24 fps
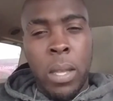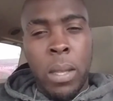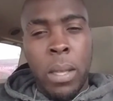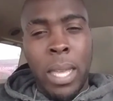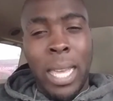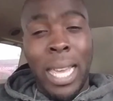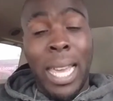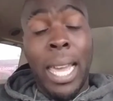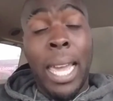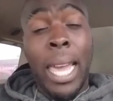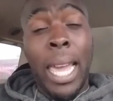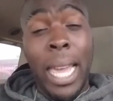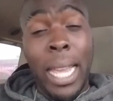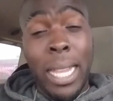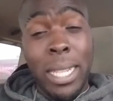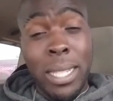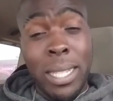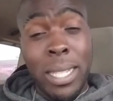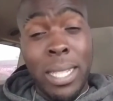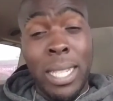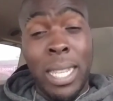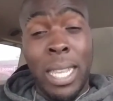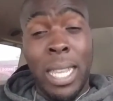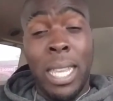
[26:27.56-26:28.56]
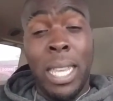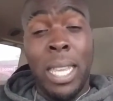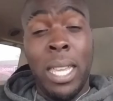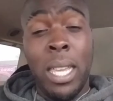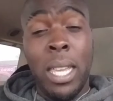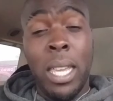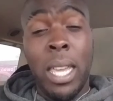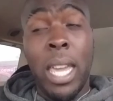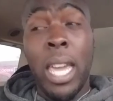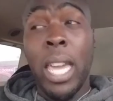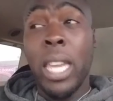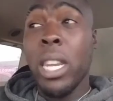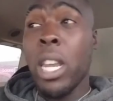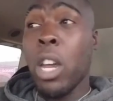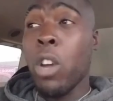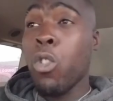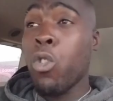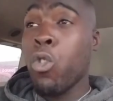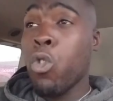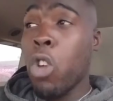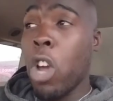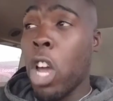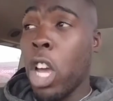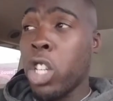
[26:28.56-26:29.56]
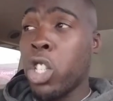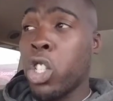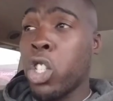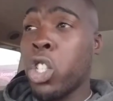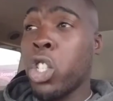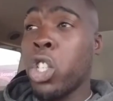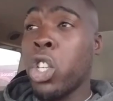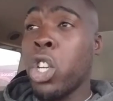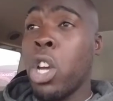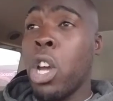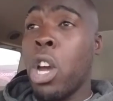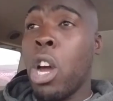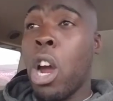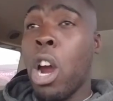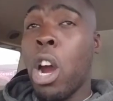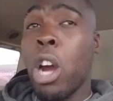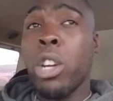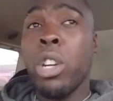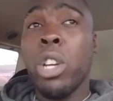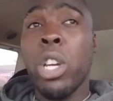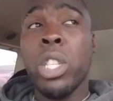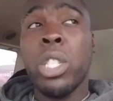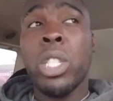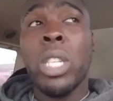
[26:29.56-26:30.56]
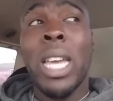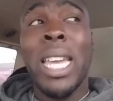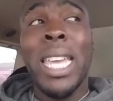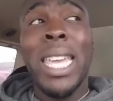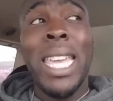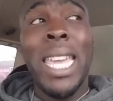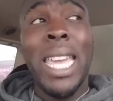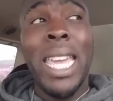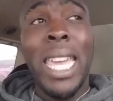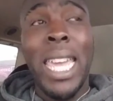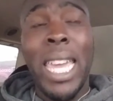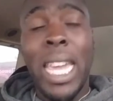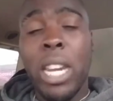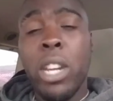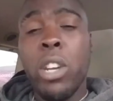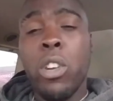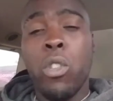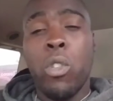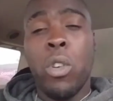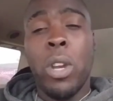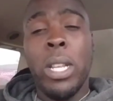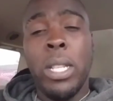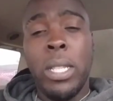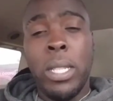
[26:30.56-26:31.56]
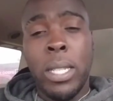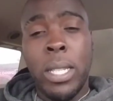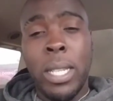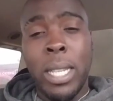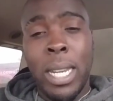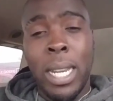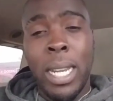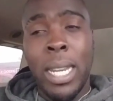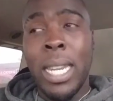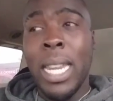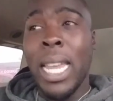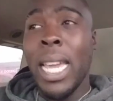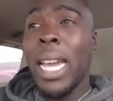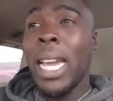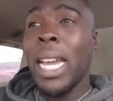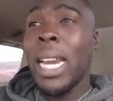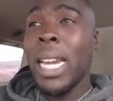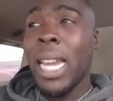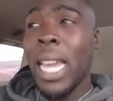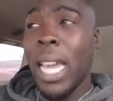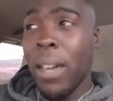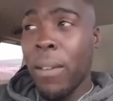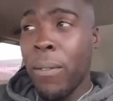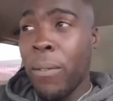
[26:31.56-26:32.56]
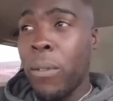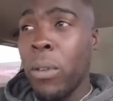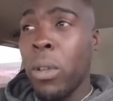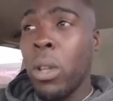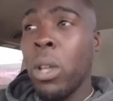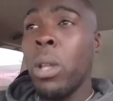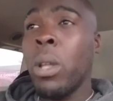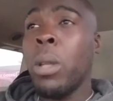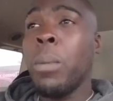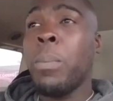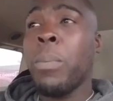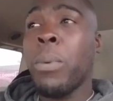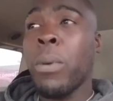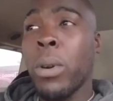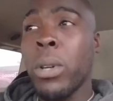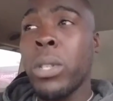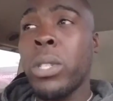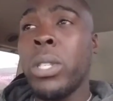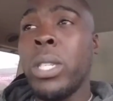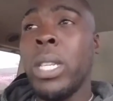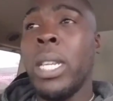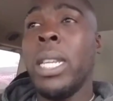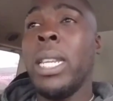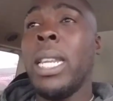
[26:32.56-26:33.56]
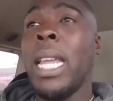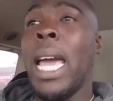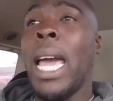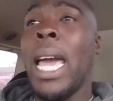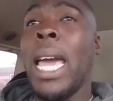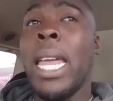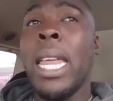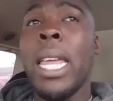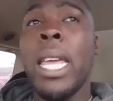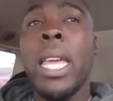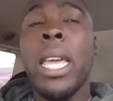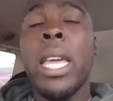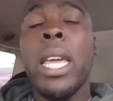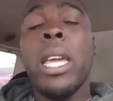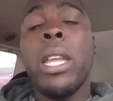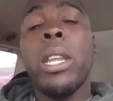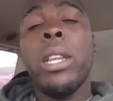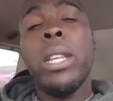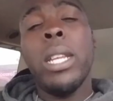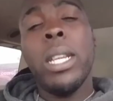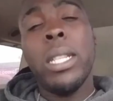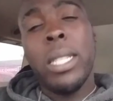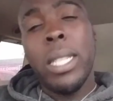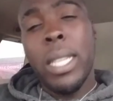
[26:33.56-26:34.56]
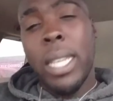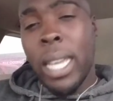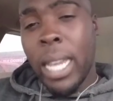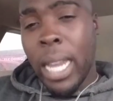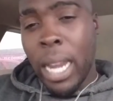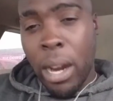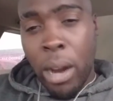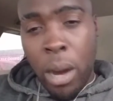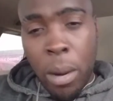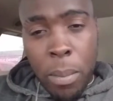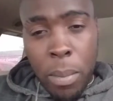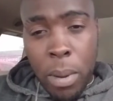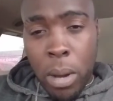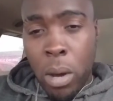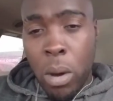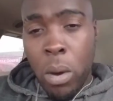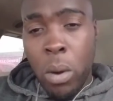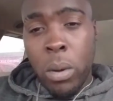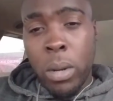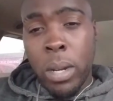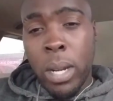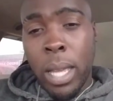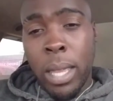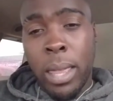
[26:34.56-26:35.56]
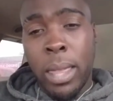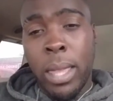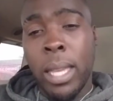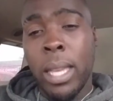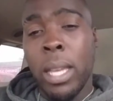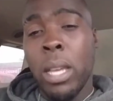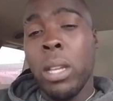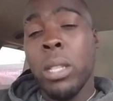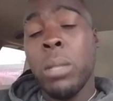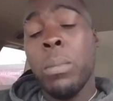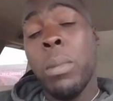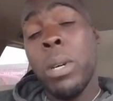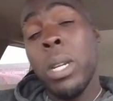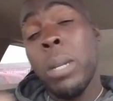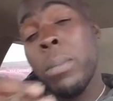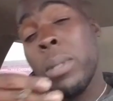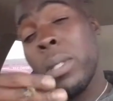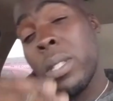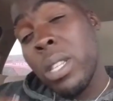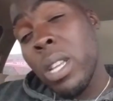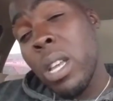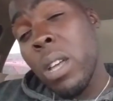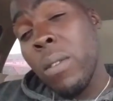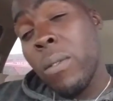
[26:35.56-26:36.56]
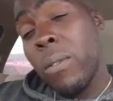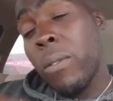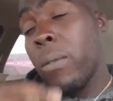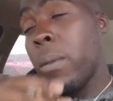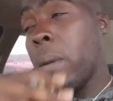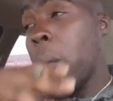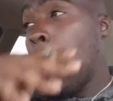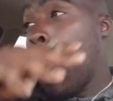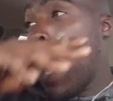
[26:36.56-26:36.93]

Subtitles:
hasty, in a rush, or just an ignorant, neglectful person that doesn't care about nothing else but himself.